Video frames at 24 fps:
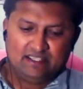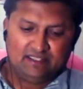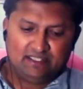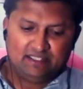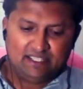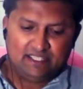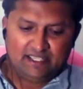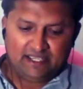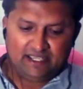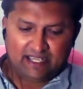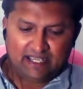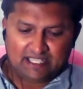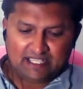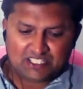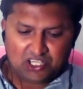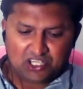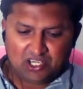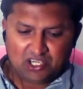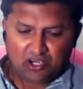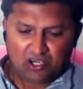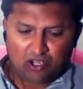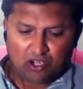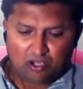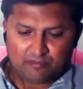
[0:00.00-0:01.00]
The
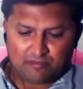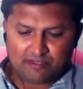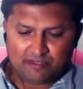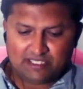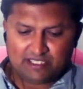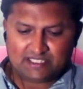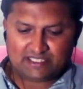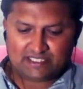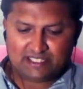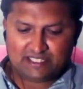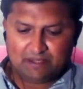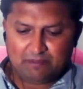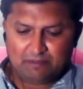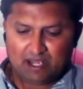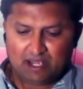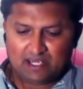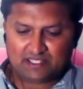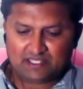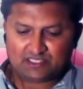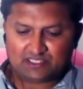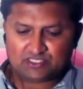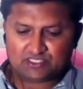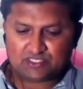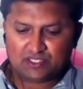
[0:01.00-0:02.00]
nature of these
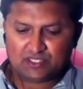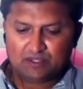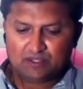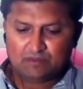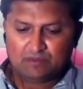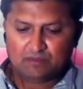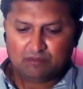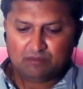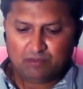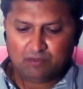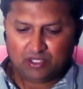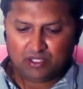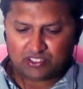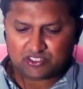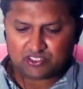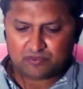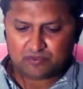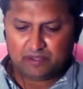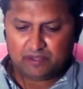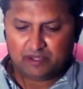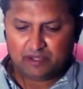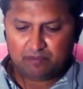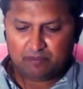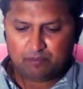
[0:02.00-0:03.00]
demands must
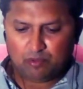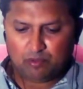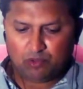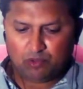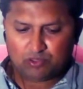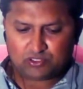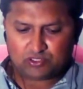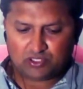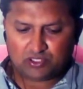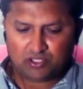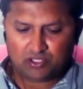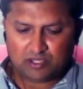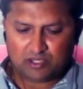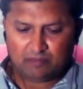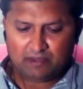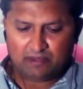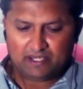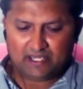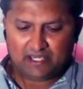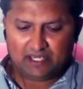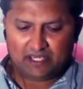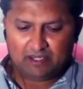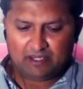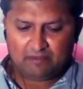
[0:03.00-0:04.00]
be both
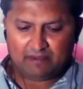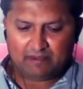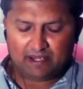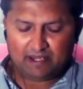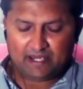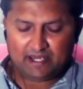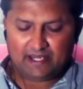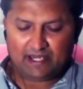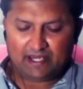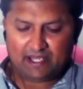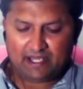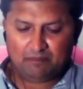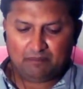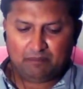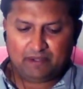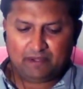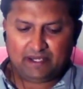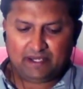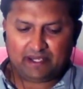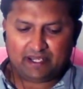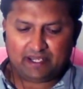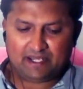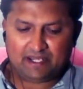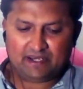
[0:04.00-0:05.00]
normative and
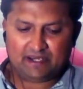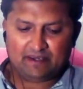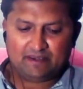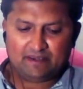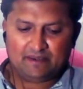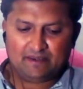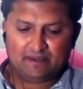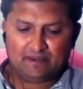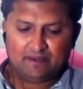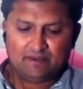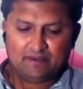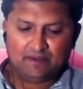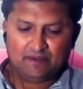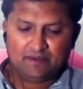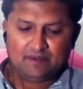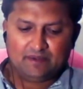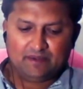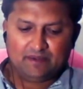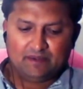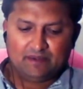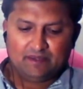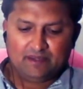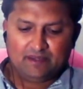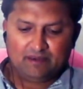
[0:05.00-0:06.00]
empirical,
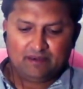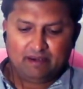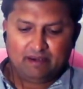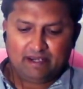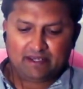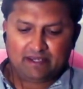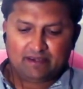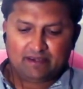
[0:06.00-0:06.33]
right?